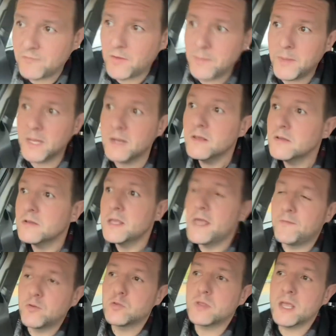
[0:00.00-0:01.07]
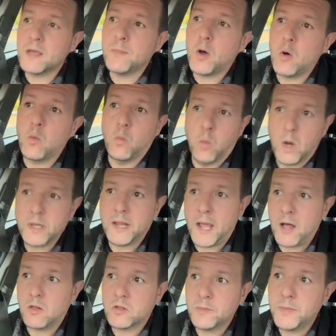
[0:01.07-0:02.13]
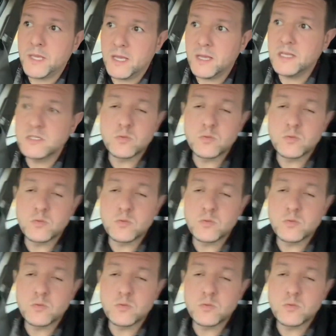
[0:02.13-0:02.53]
I mean, if you think about what alchemy is,